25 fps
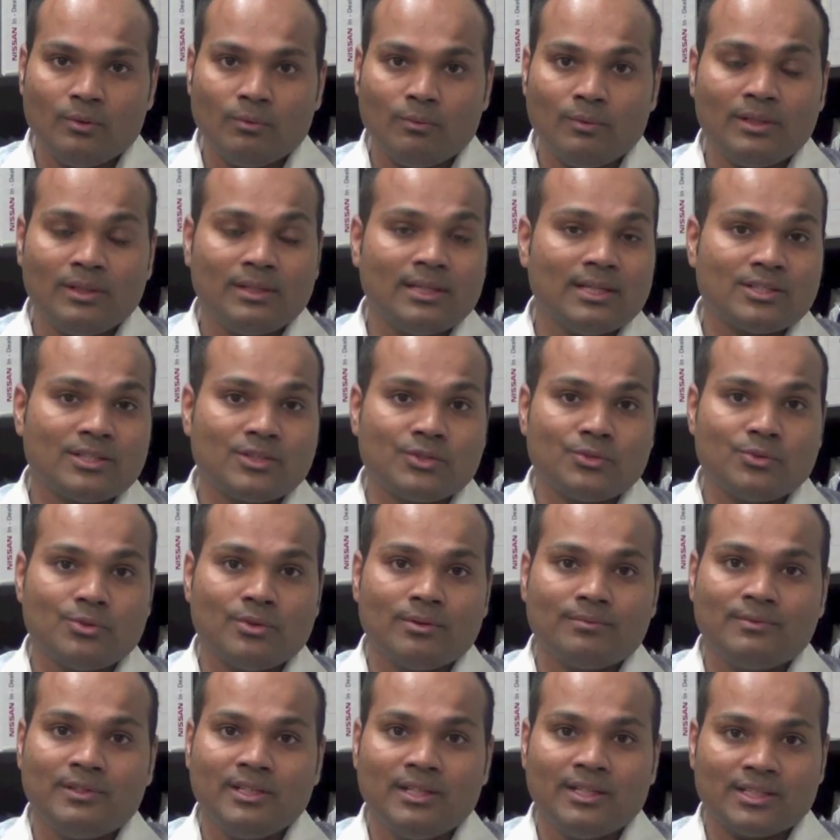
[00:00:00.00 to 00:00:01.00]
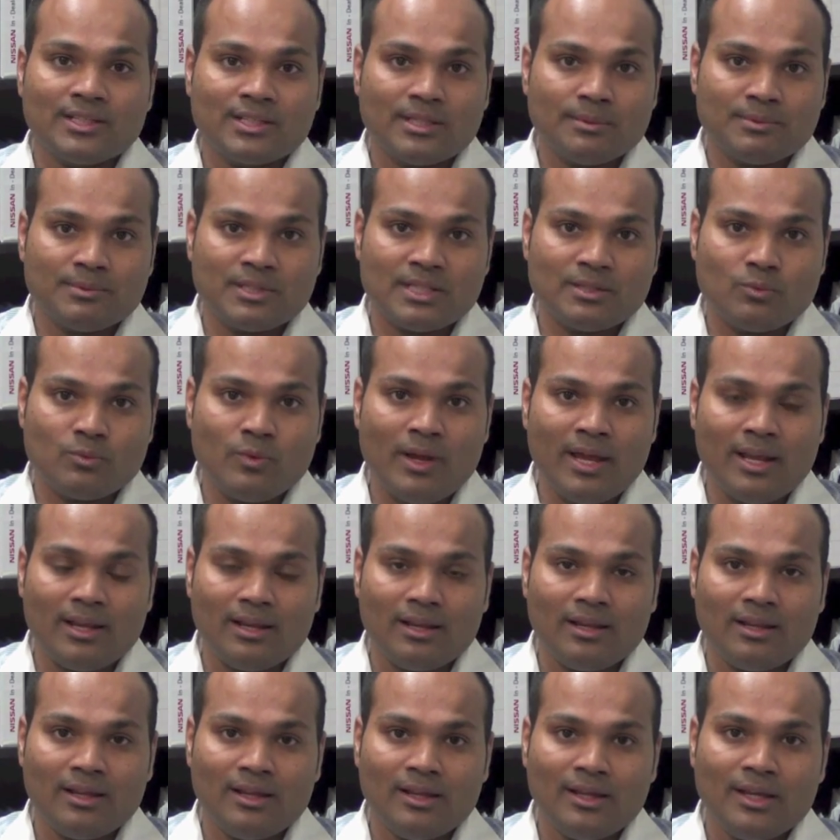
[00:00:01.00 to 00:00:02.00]
Well, that's true of dealerships as well.
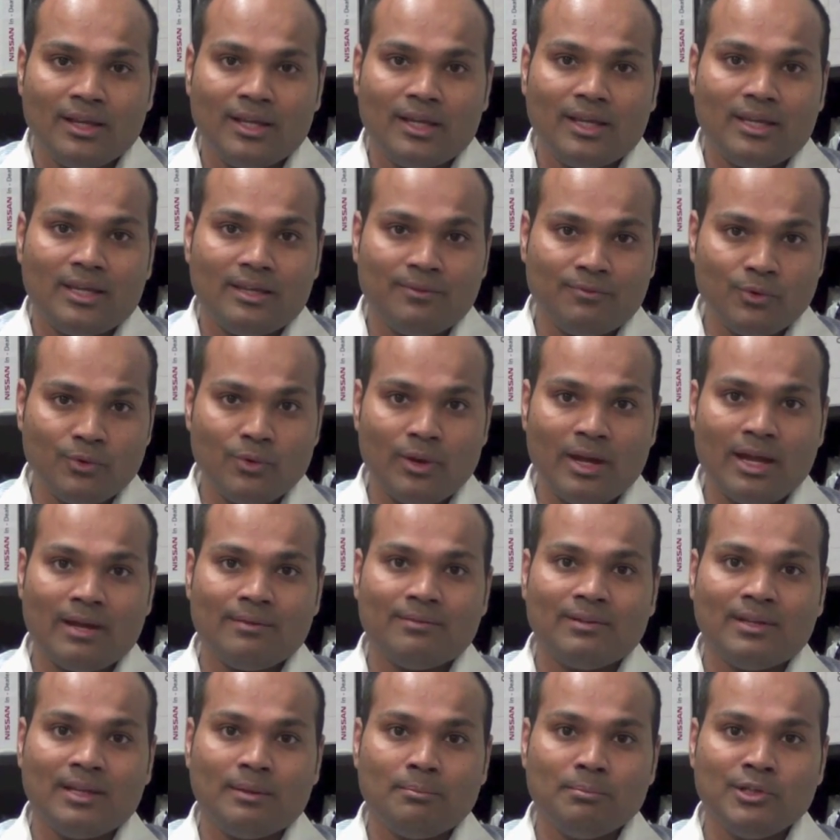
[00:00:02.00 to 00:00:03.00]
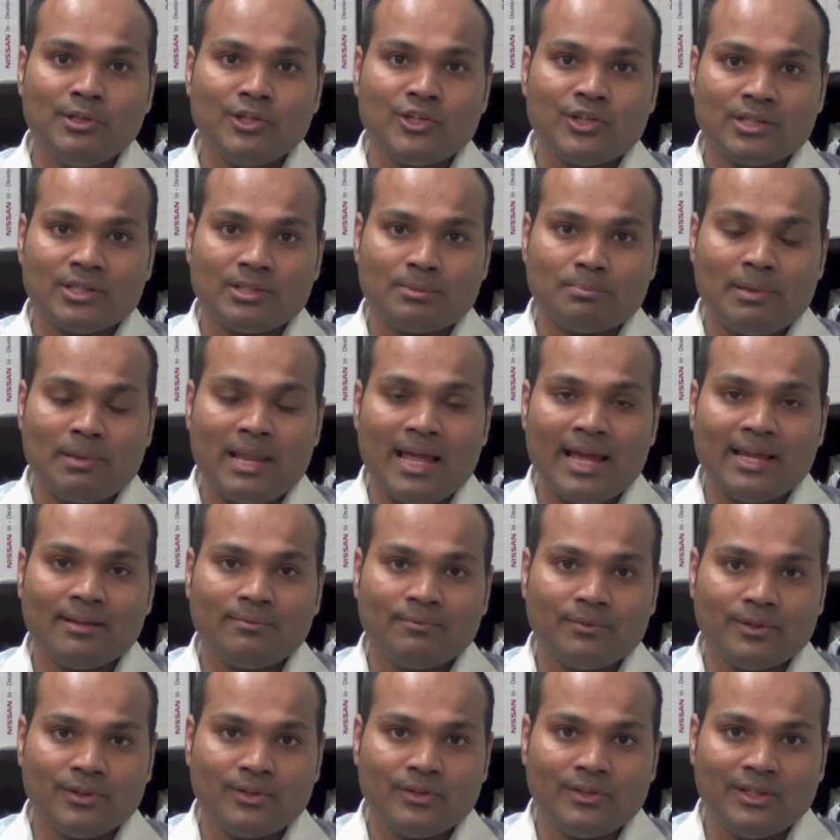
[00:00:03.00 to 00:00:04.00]
If you have an ambitious plan
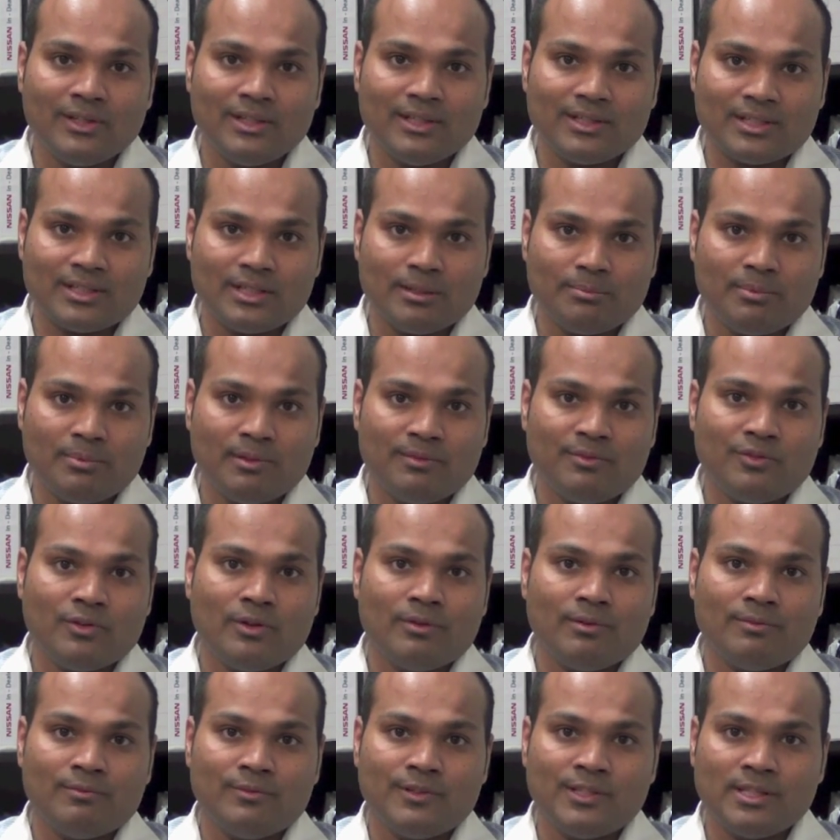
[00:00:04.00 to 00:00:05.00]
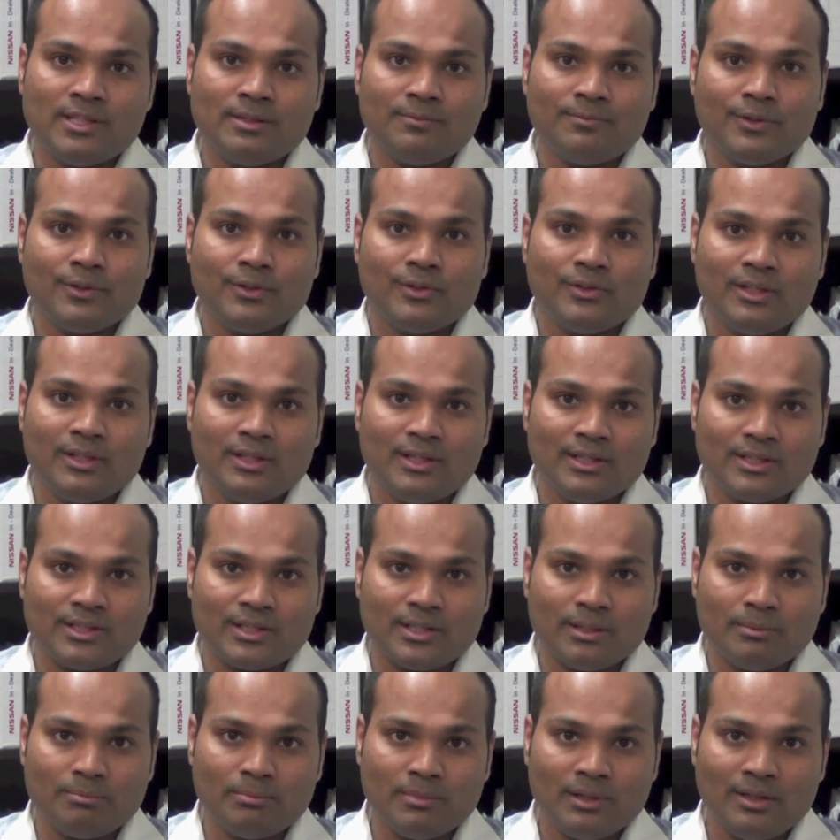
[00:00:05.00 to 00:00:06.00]
for your dealership, if you have a vision for your
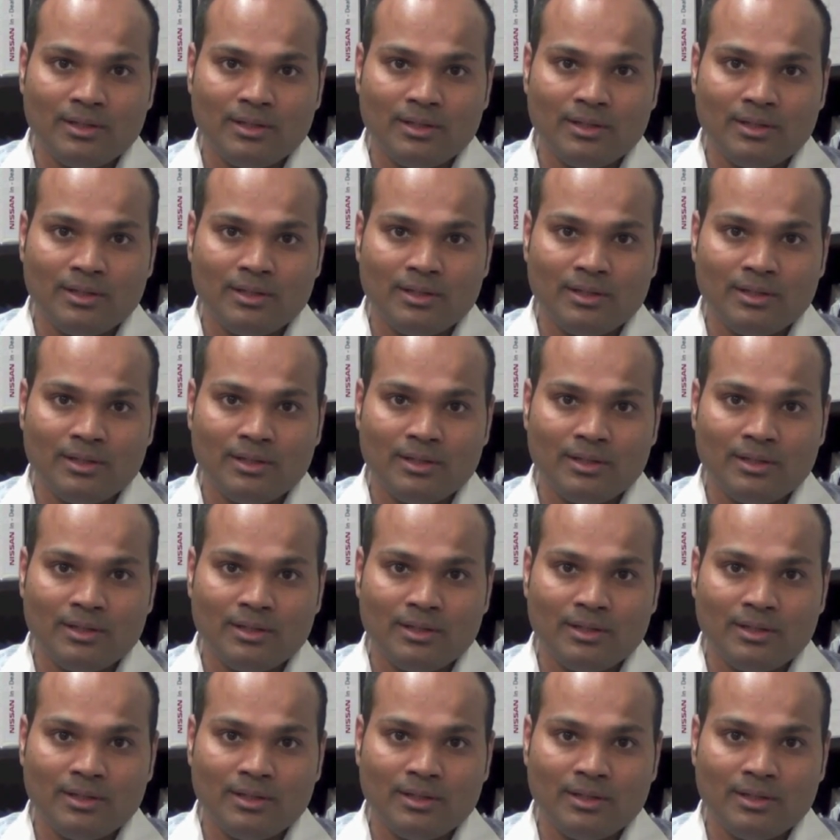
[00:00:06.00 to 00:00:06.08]
dealership,